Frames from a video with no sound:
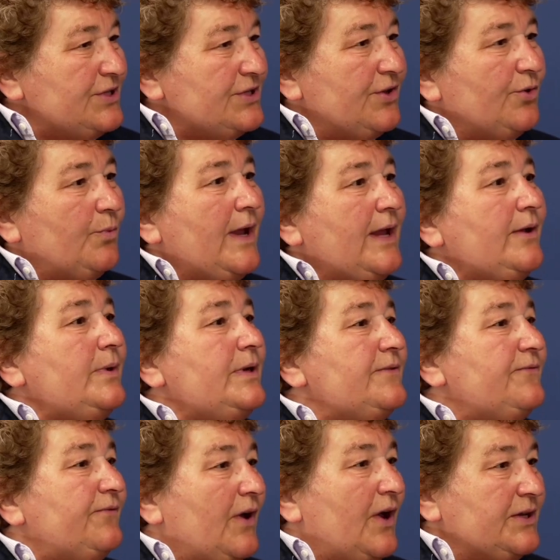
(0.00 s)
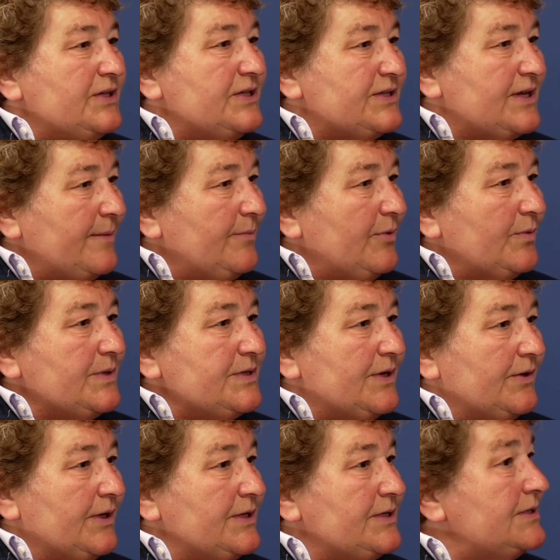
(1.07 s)
So the way we define cyber
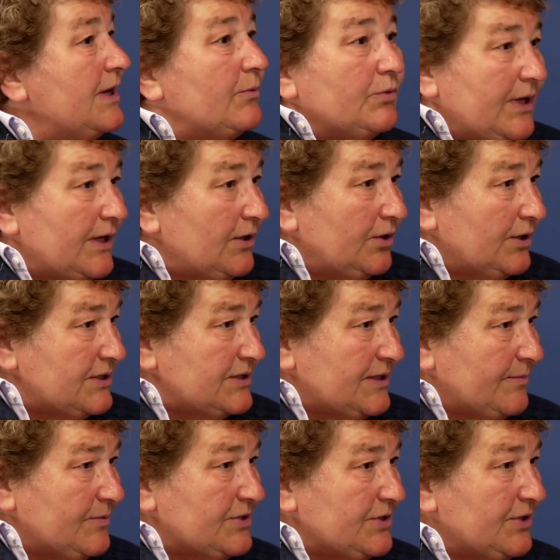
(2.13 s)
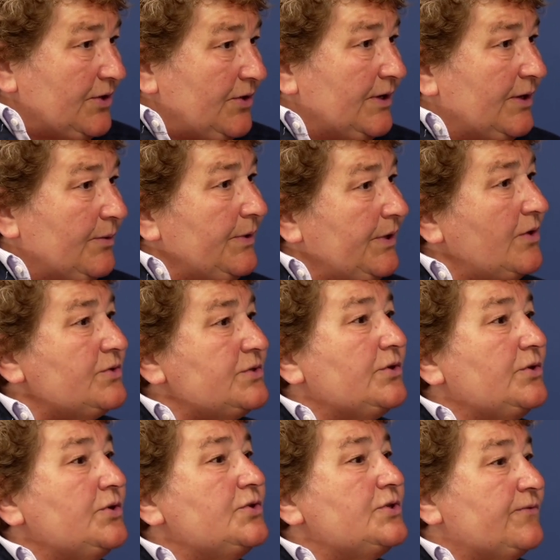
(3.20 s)
resilience, and then we'll take a look at cybersecurity, and we also
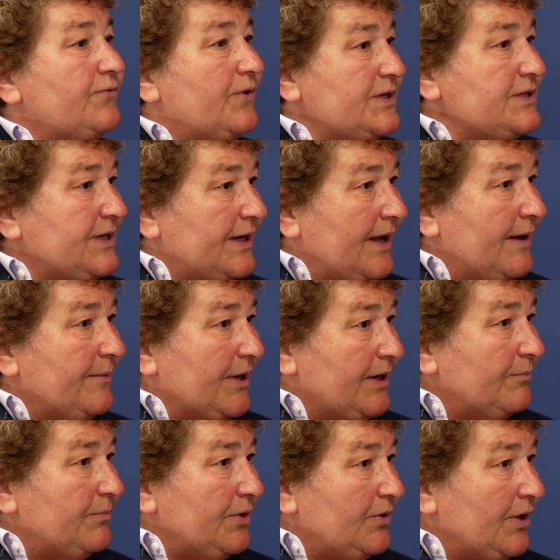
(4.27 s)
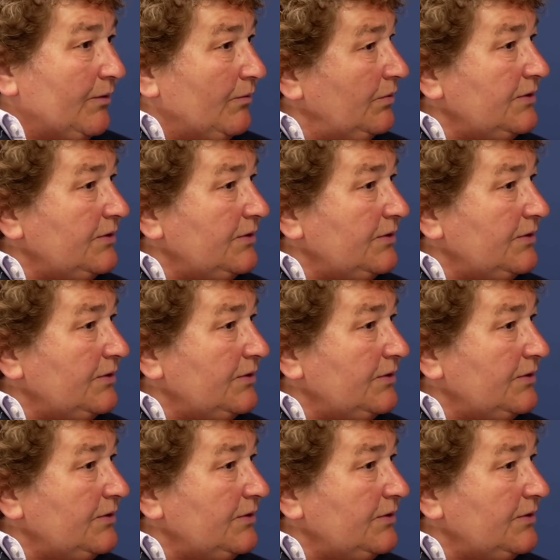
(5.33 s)
use the phrase dynamic computing.